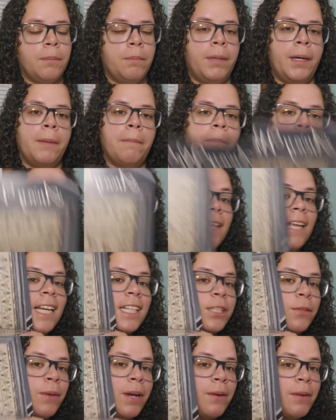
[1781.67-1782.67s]
But
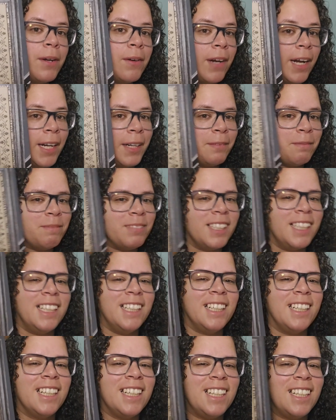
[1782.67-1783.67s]
it's Away We Ride
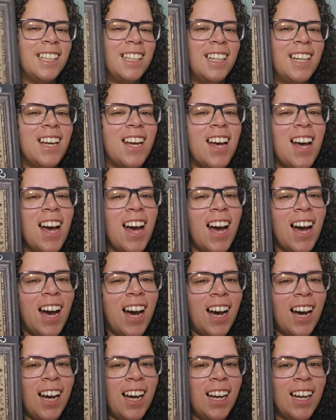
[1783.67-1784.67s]

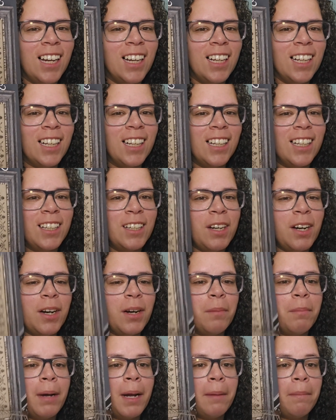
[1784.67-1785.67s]

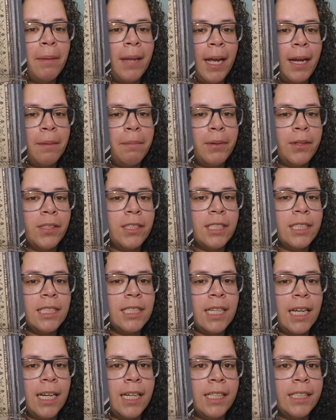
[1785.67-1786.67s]
by Blackbird
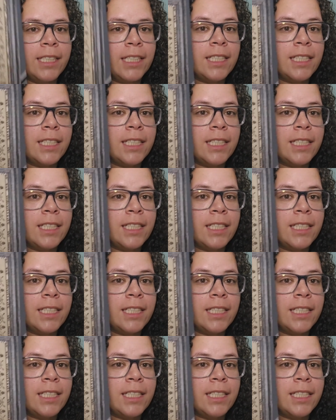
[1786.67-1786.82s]
Designs.